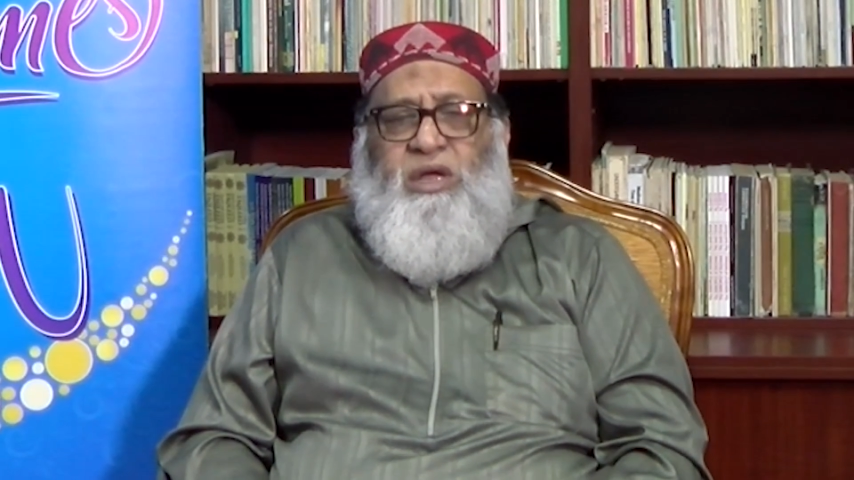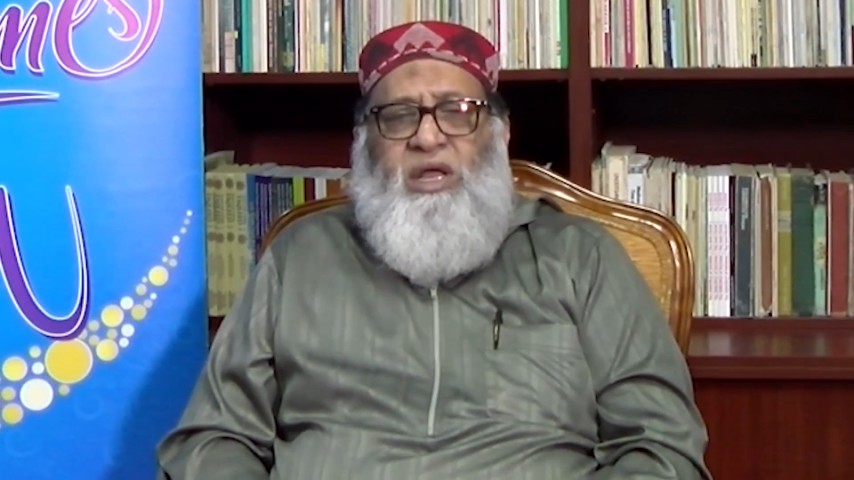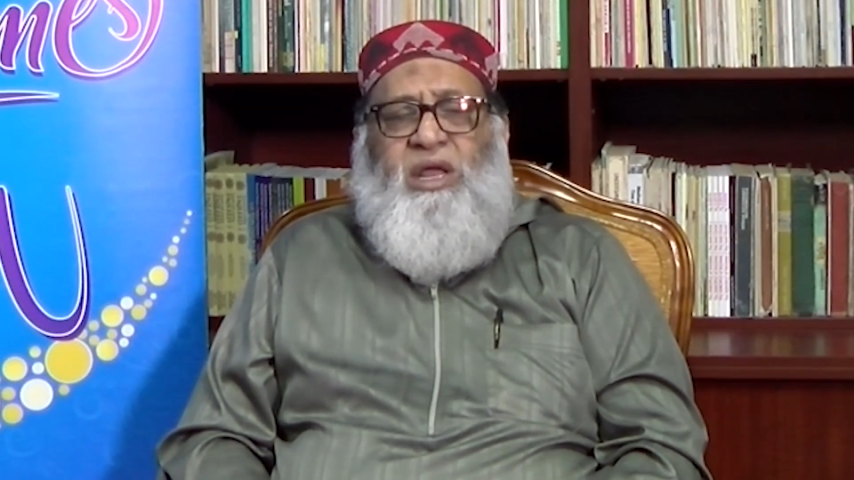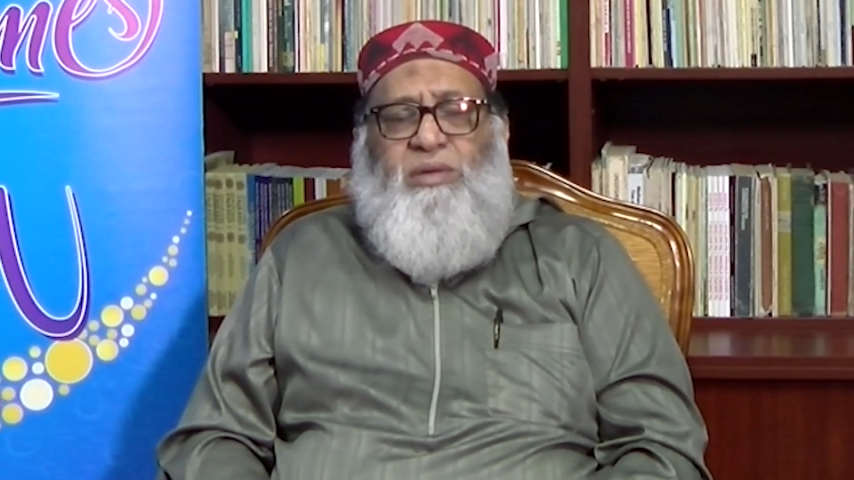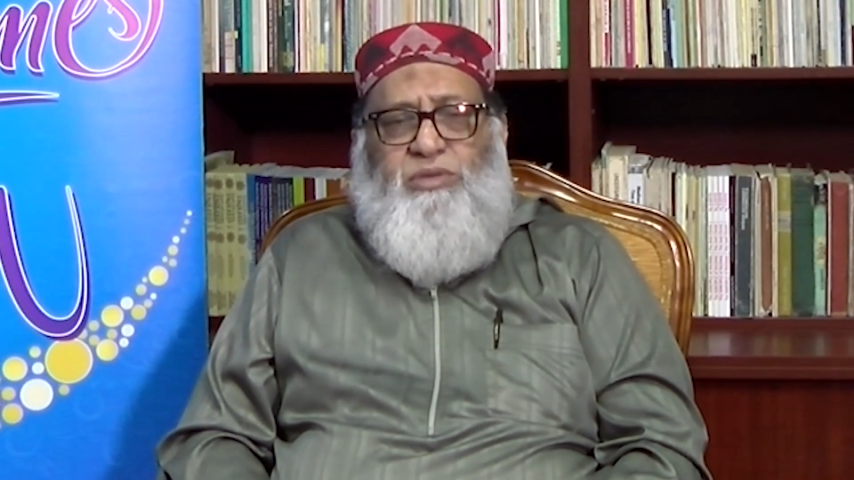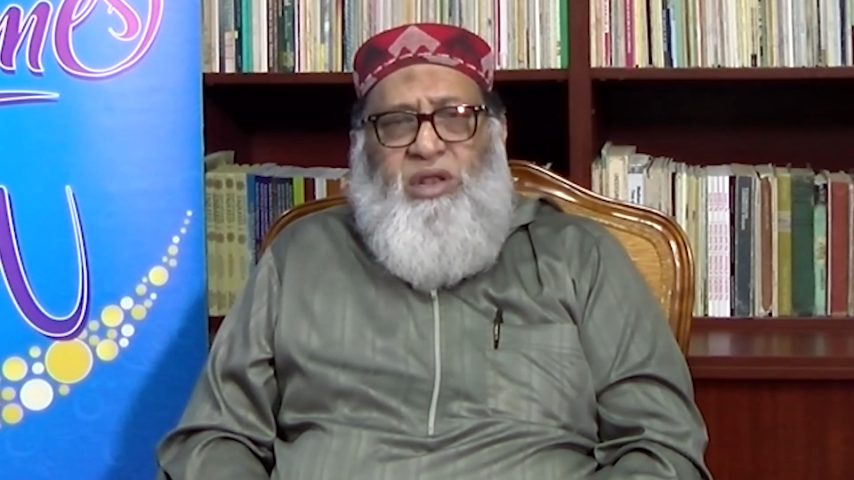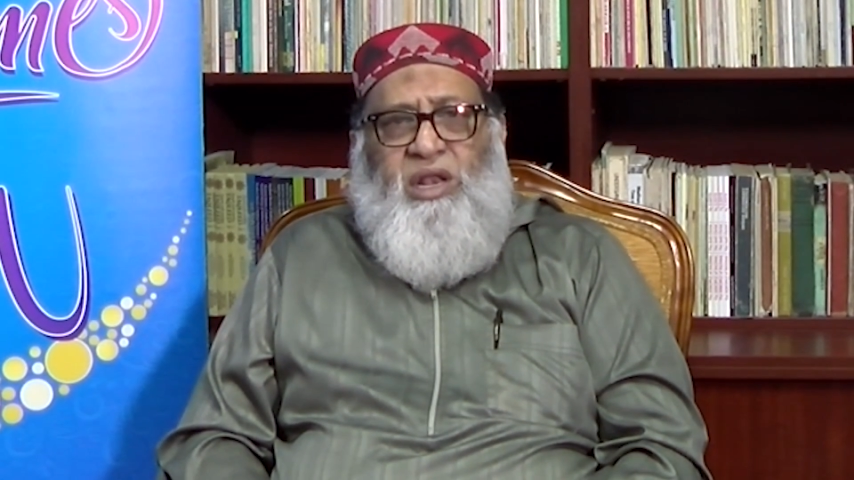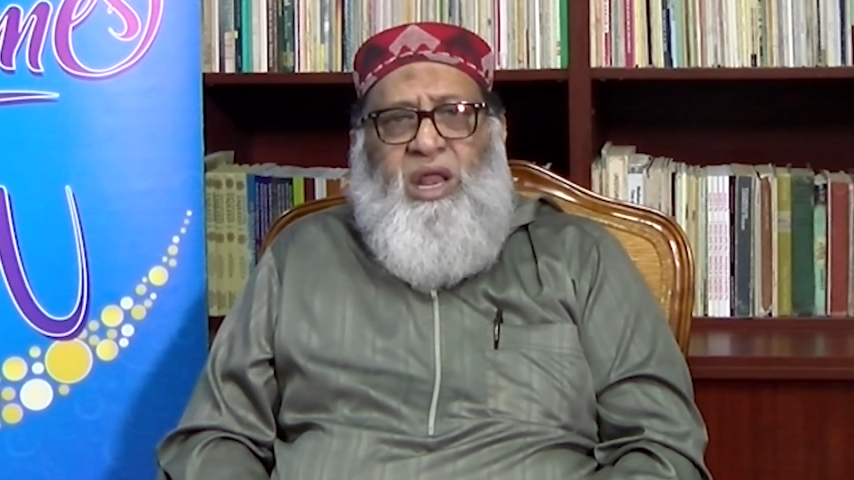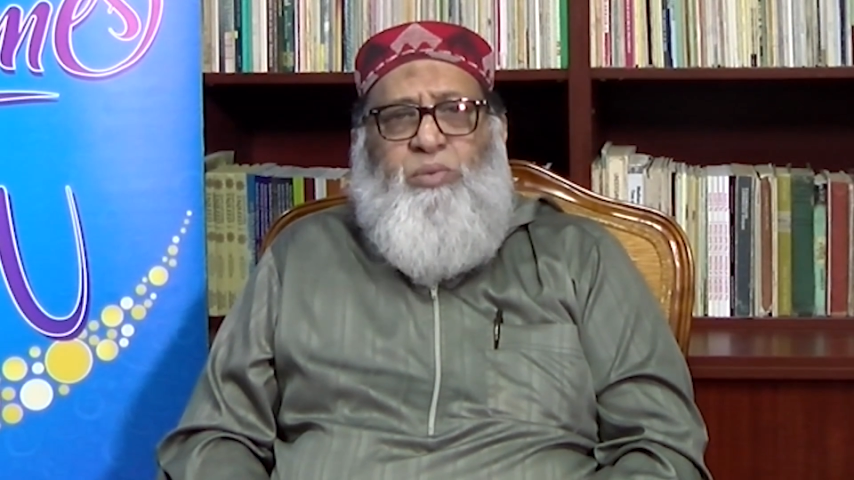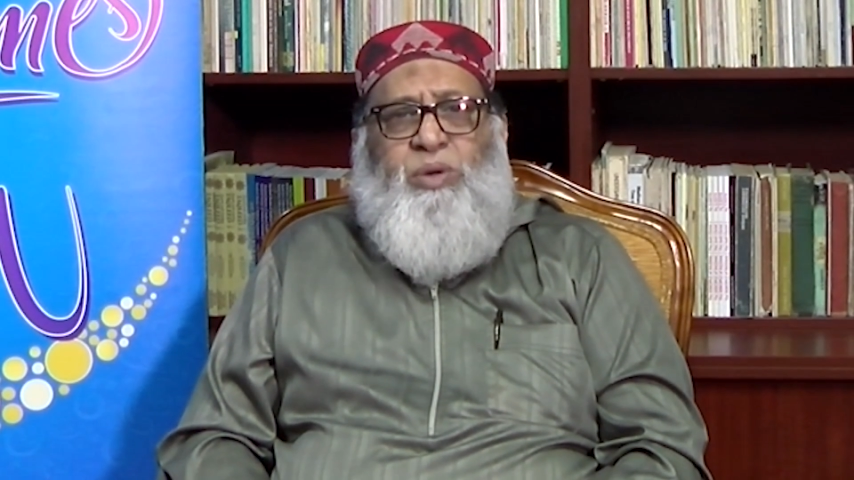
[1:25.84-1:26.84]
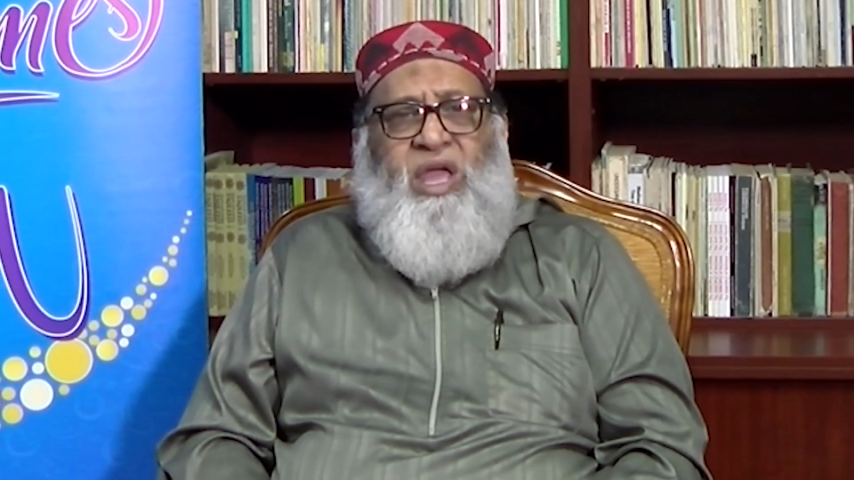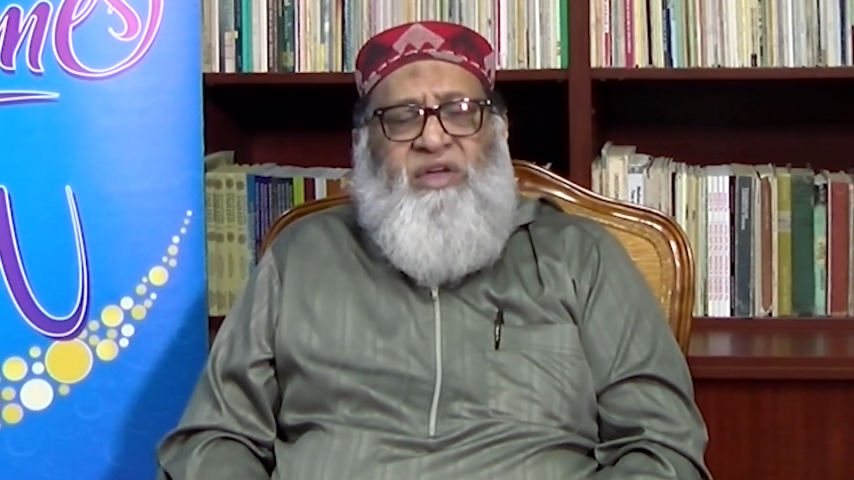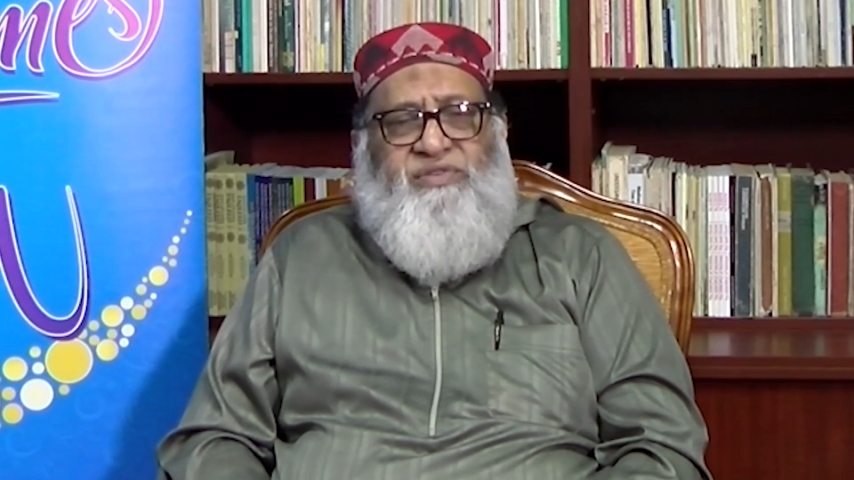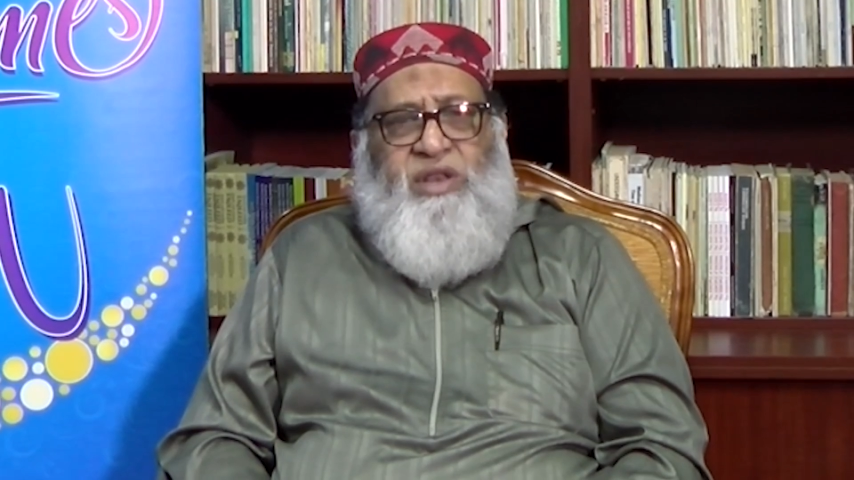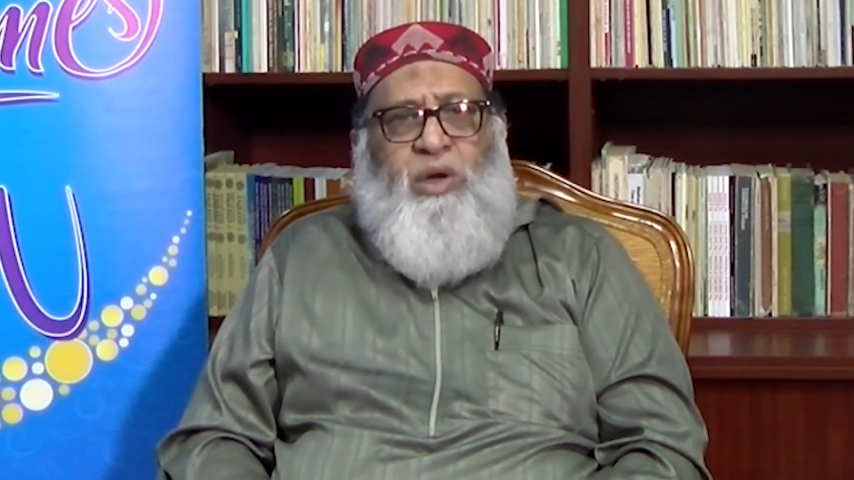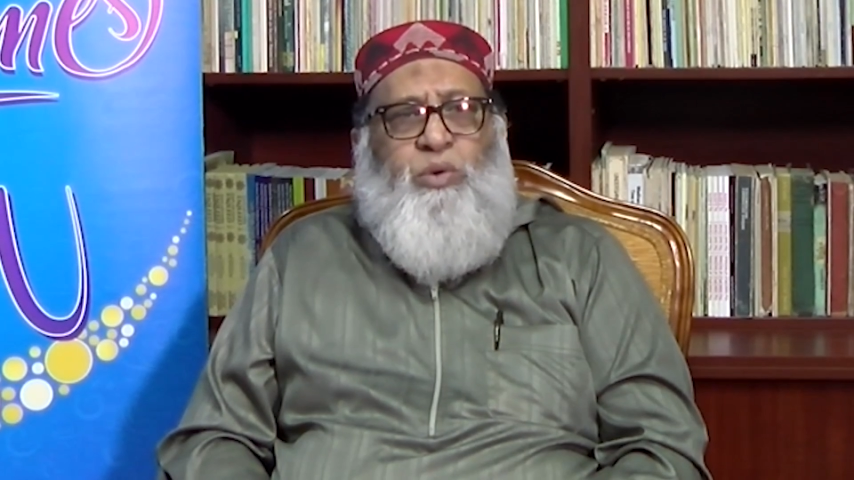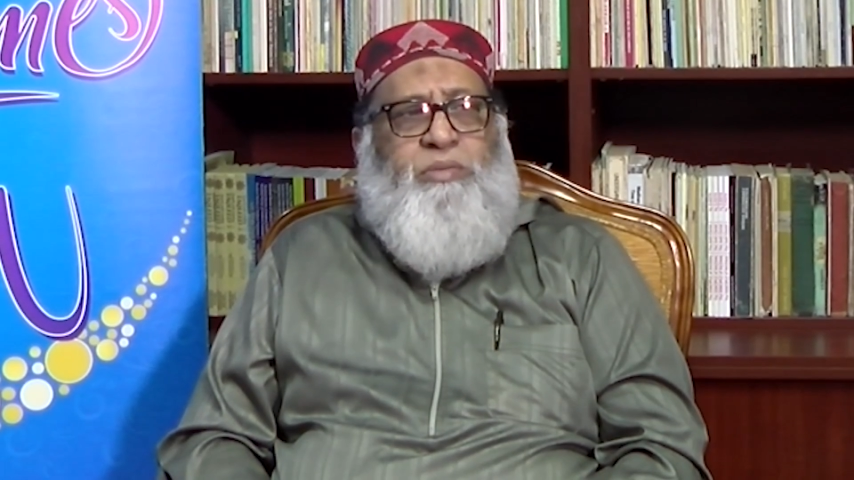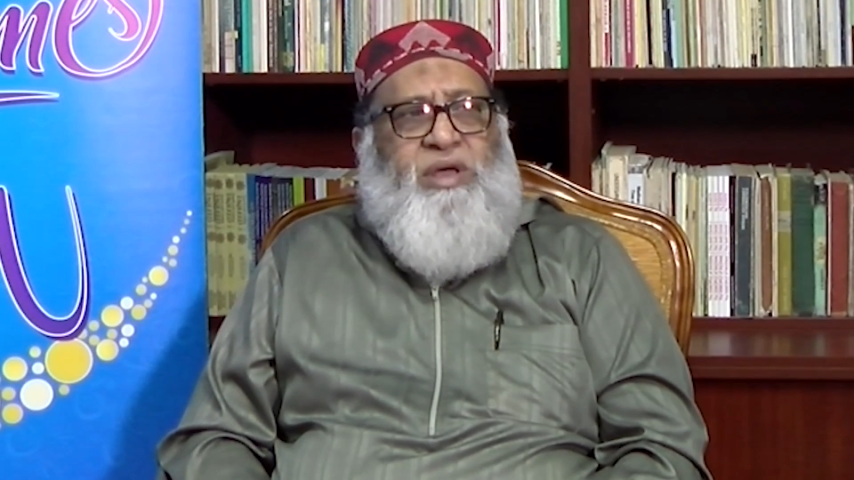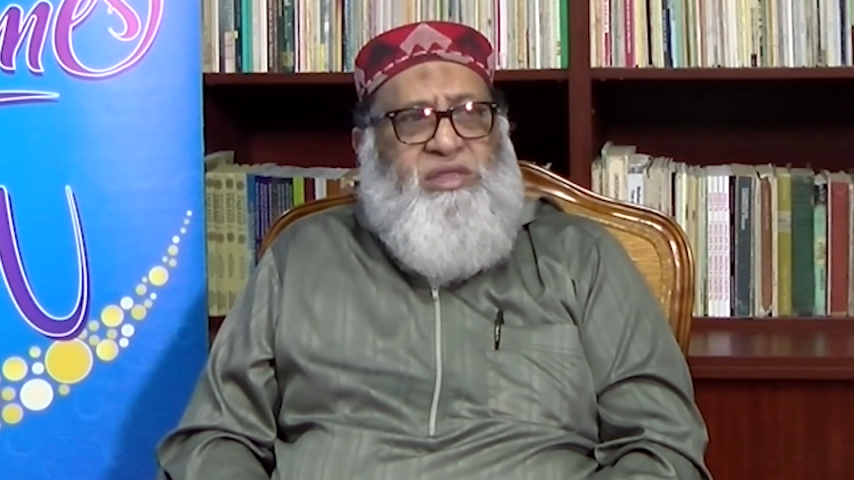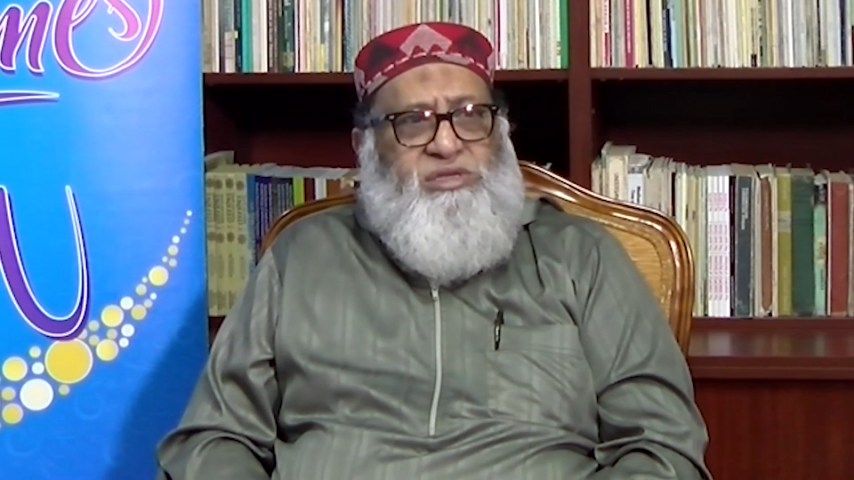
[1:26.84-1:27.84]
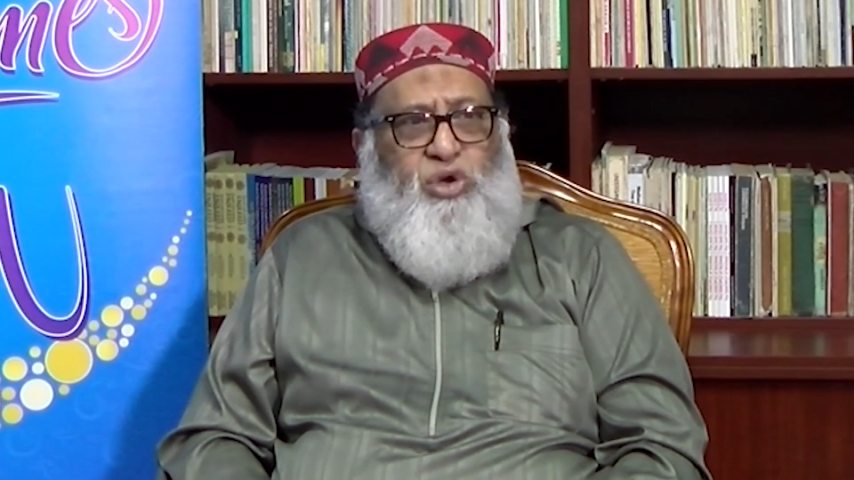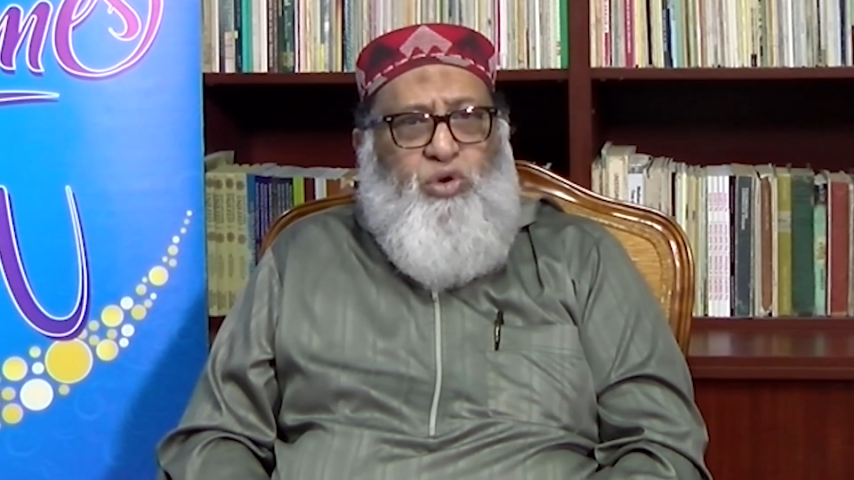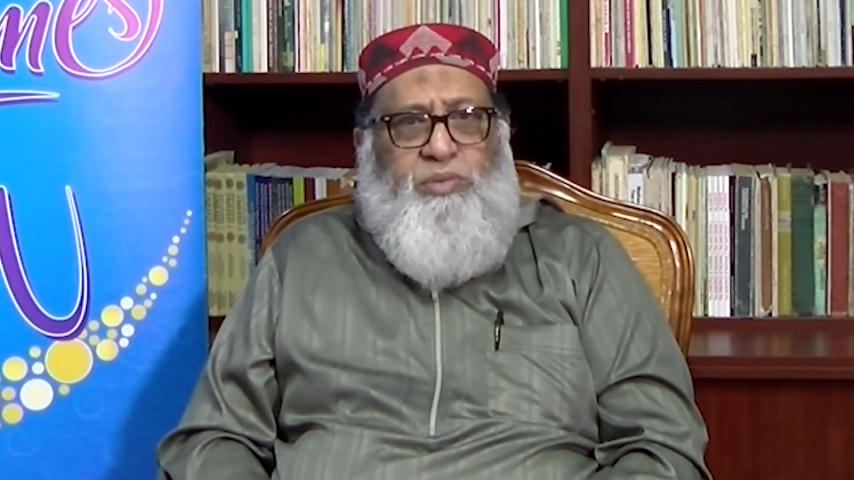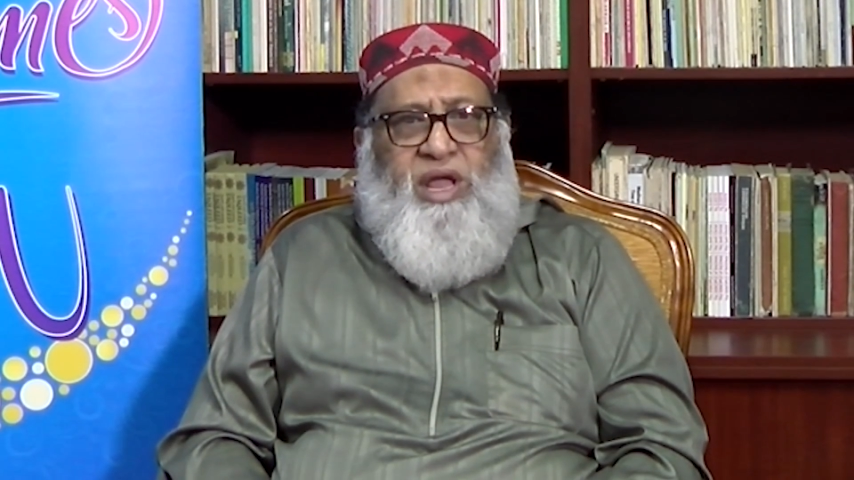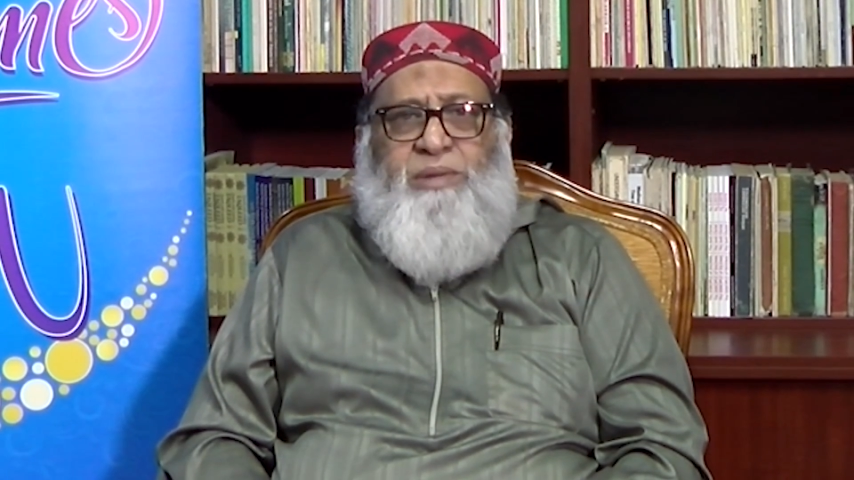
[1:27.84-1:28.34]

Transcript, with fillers: Alhamdulillah, we have in our mother's home